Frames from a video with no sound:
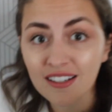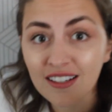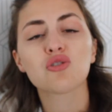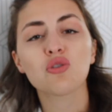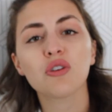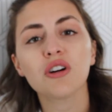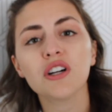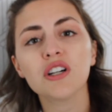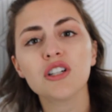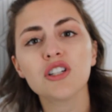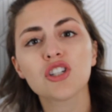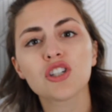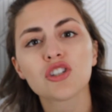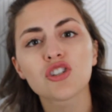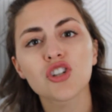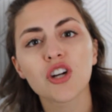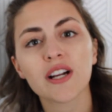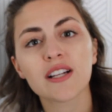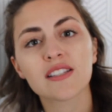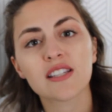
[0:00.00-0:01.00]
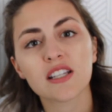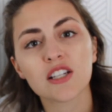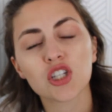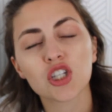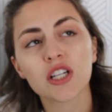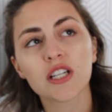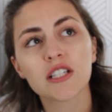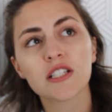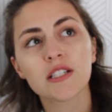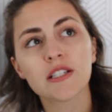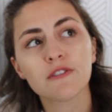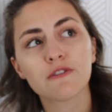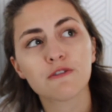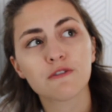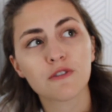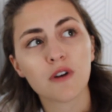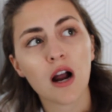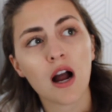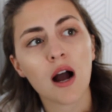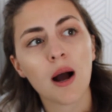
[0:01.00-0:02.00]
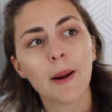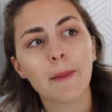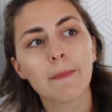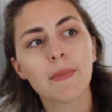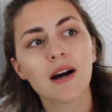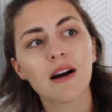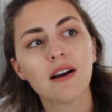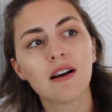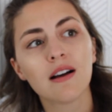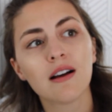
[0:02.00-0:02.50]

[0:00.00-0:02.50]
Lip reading: George transitioned from